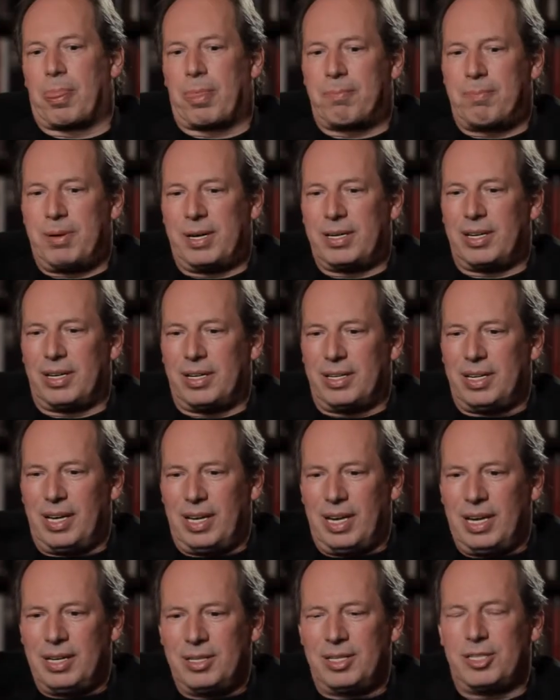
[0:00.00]
But
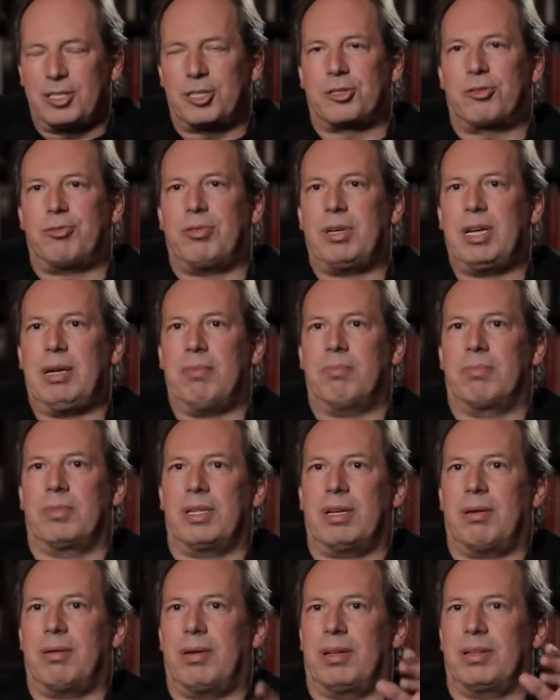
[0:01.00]
in this dream,
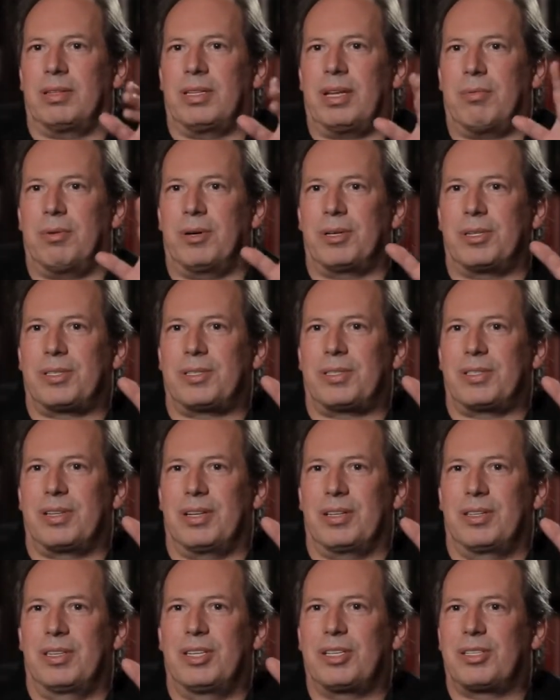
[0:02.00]
there was
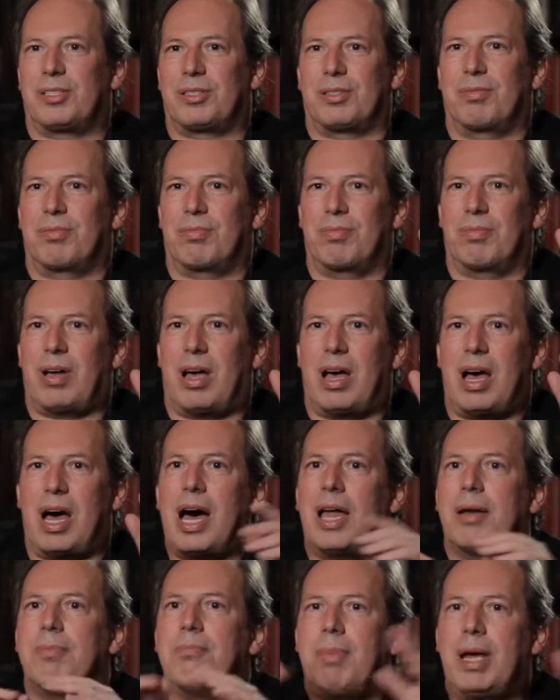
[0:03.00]
this
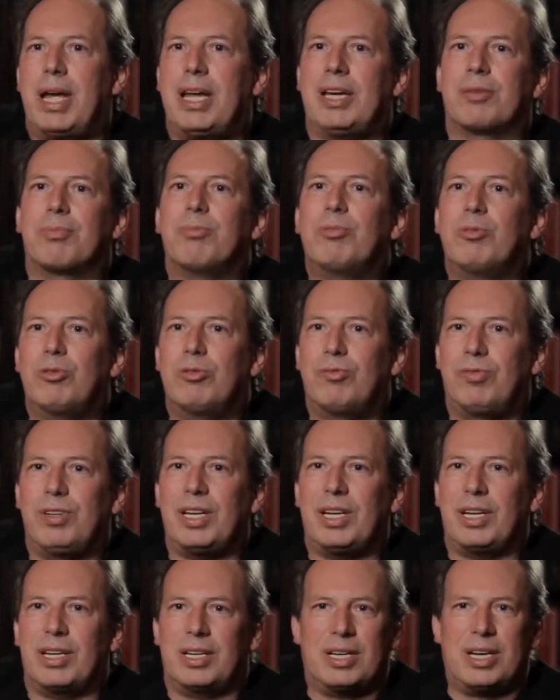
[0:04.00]
unmade movie,
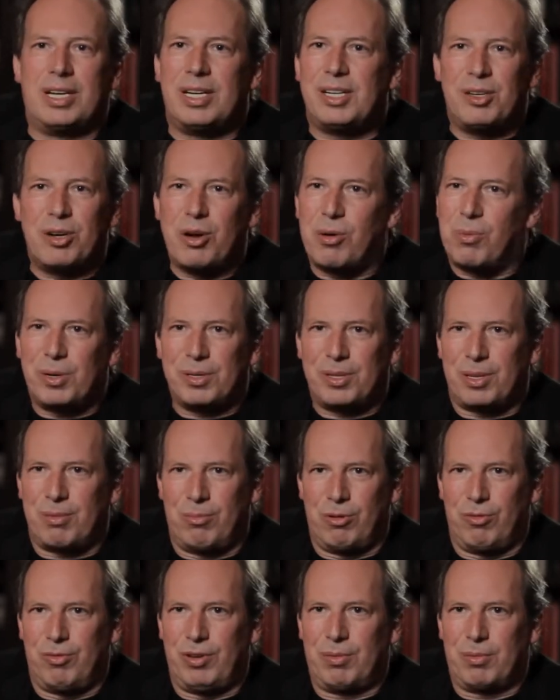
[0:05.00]
and I didn't know what the
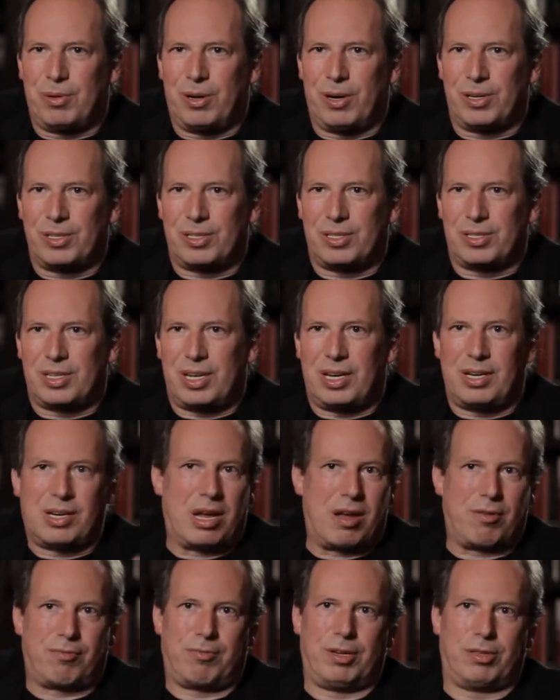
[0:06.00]
movie was. And
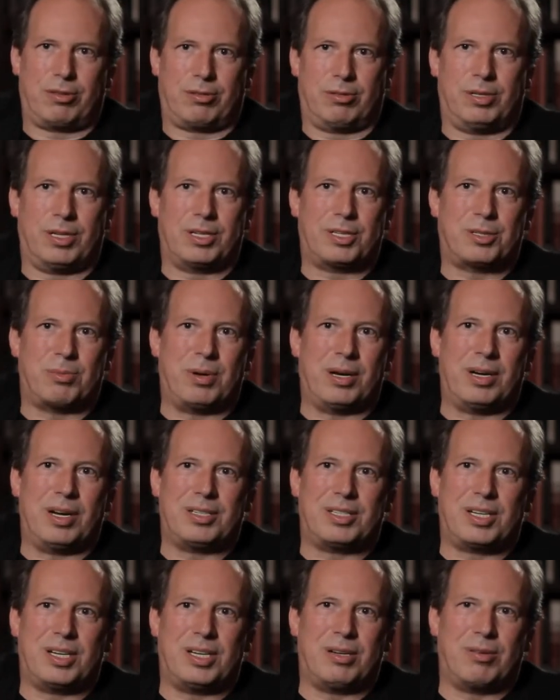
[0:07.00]
halfway through this one, I
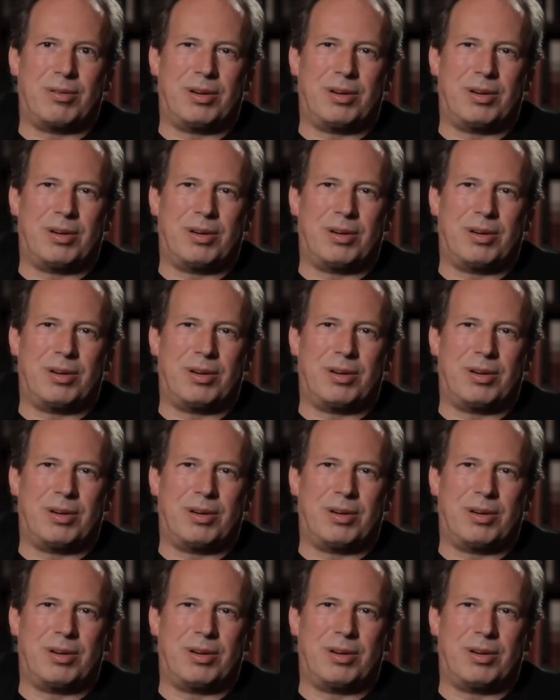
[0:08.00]
suddenly